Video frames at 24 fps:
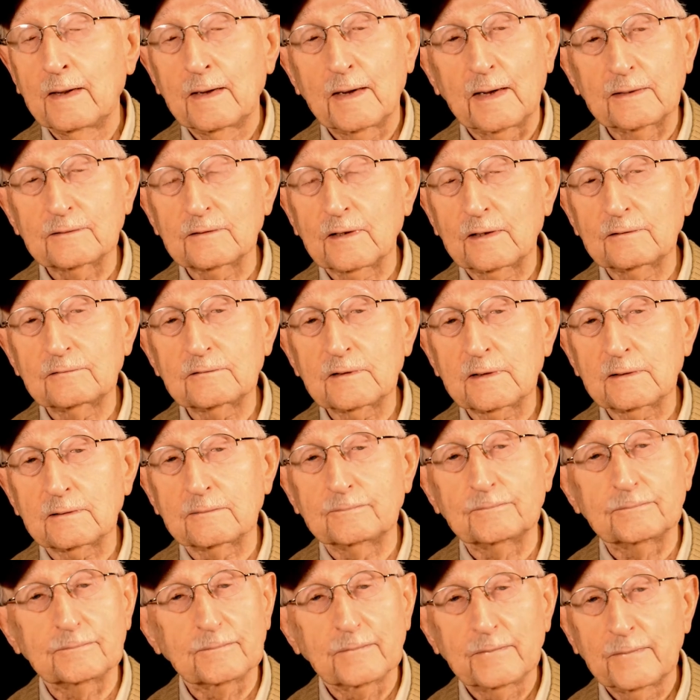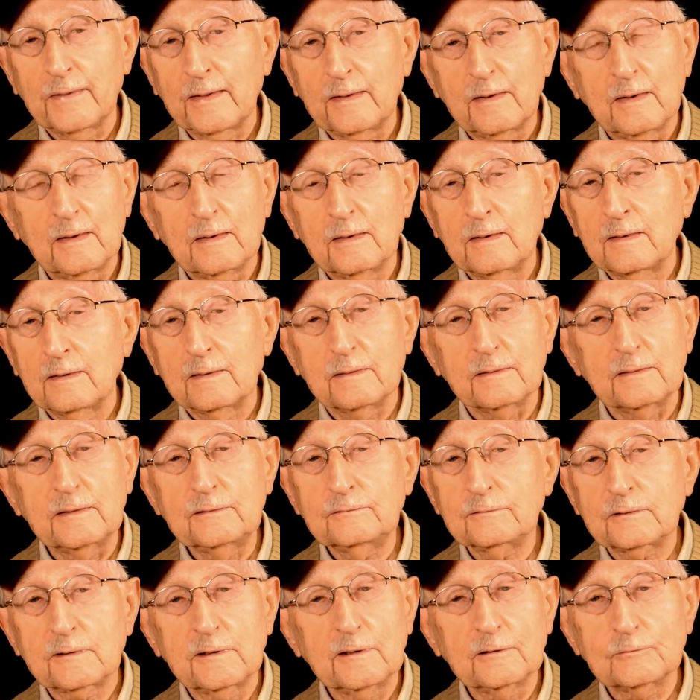as I said,
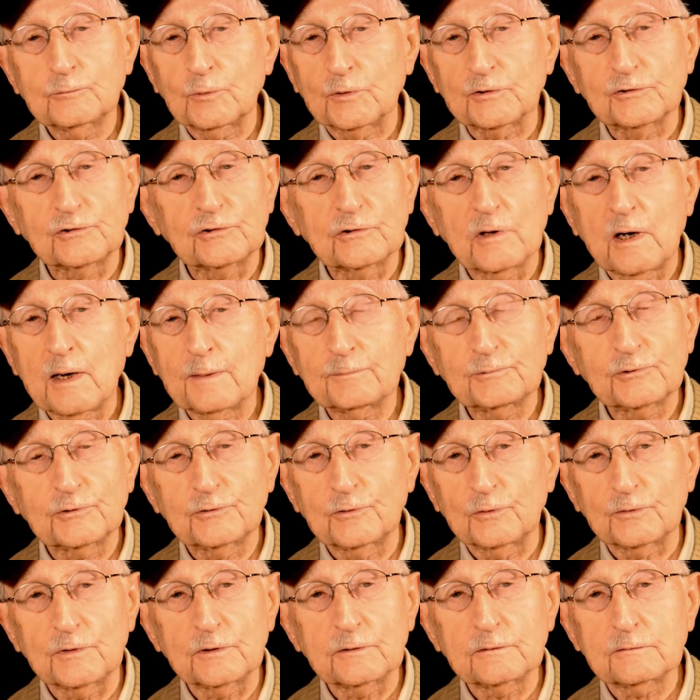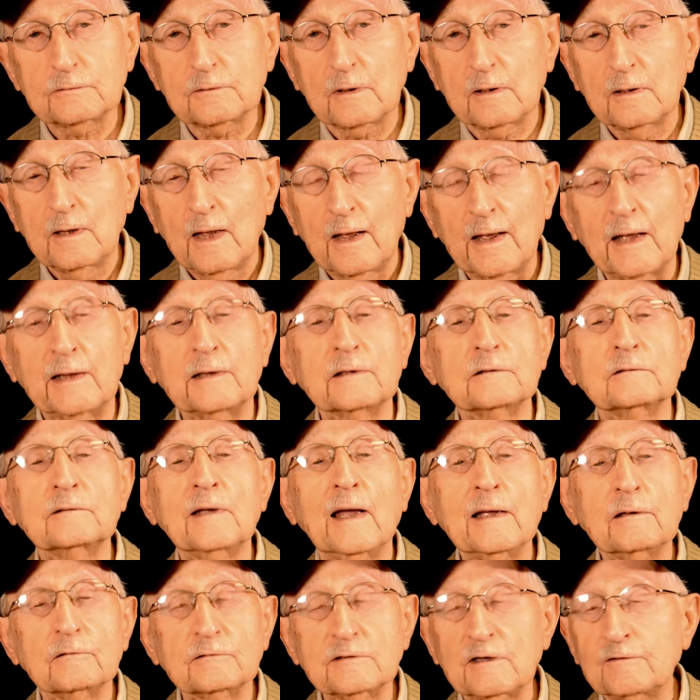these kids were sharpshooters, and the
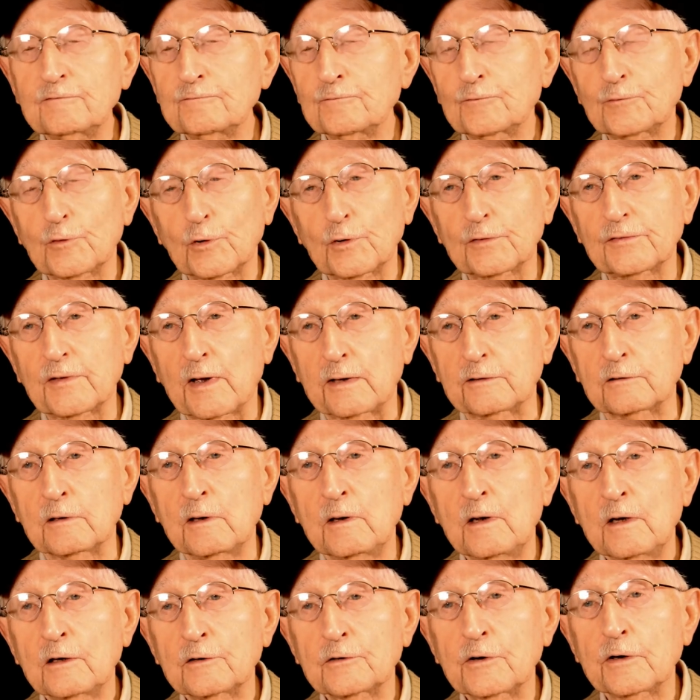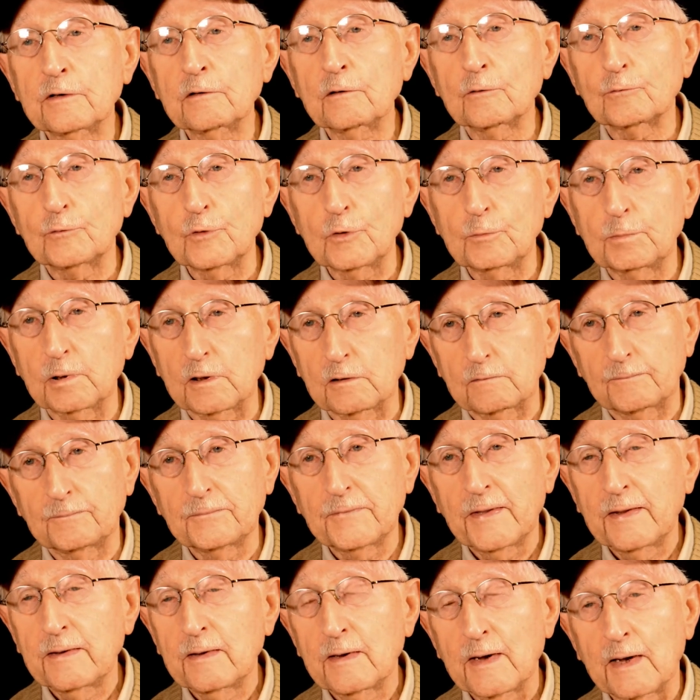740th had Colonel Rubel,
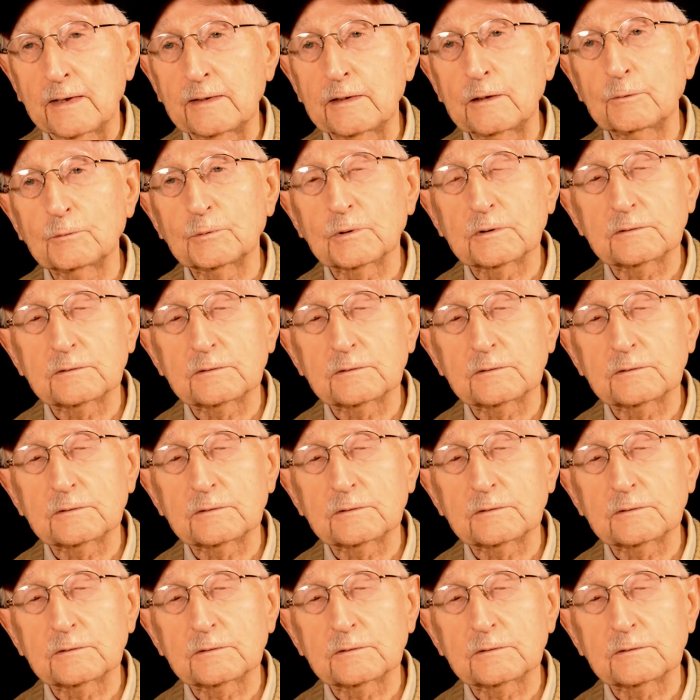and he